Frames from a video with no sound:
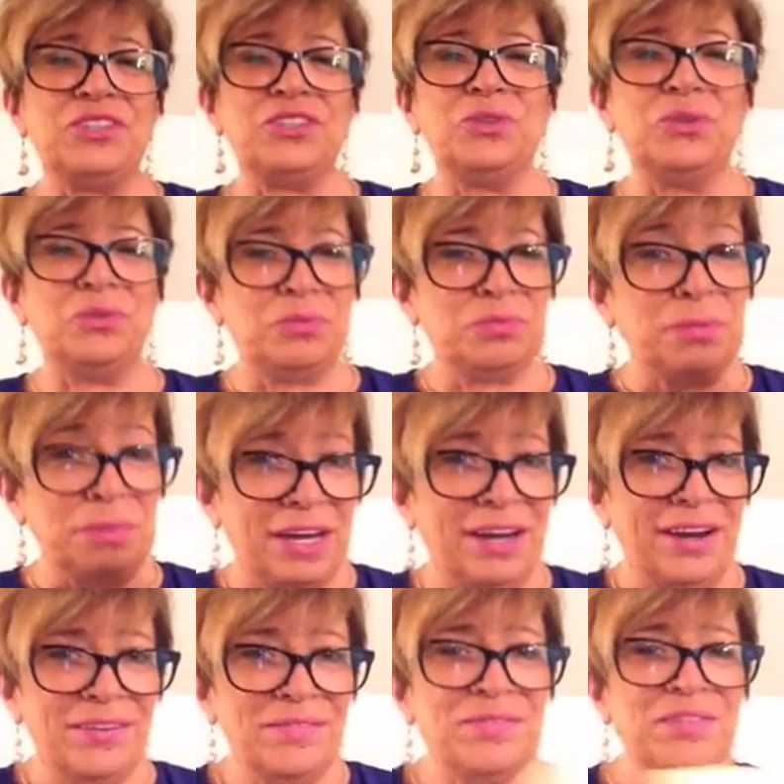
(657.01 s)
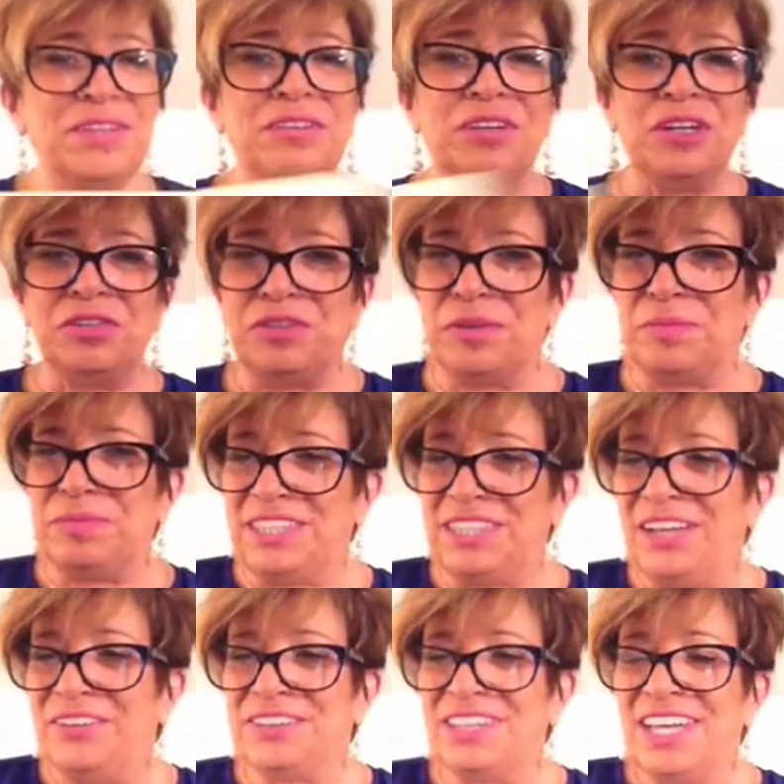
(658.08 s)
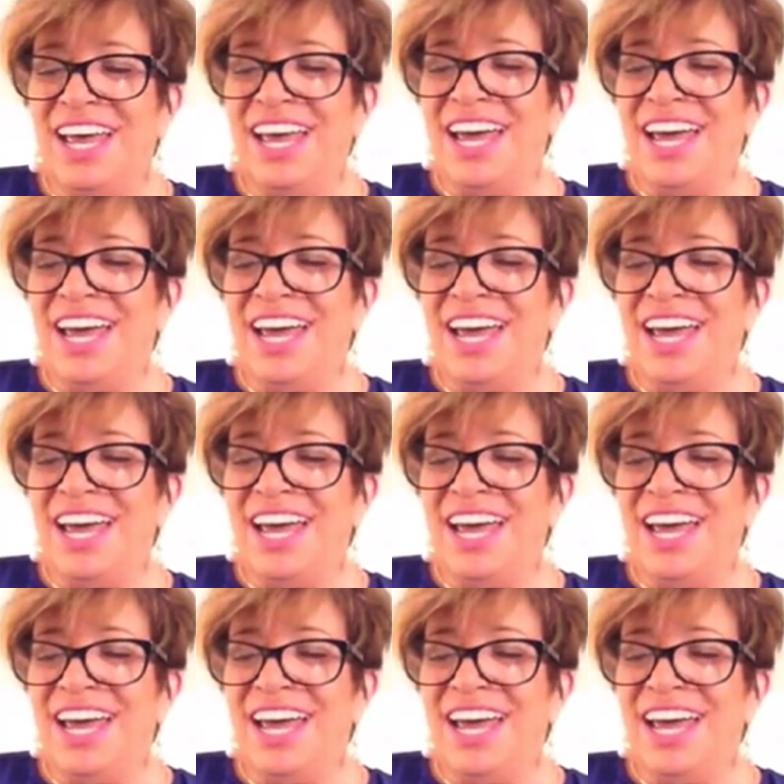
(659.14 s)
to prepare you know, for themselves.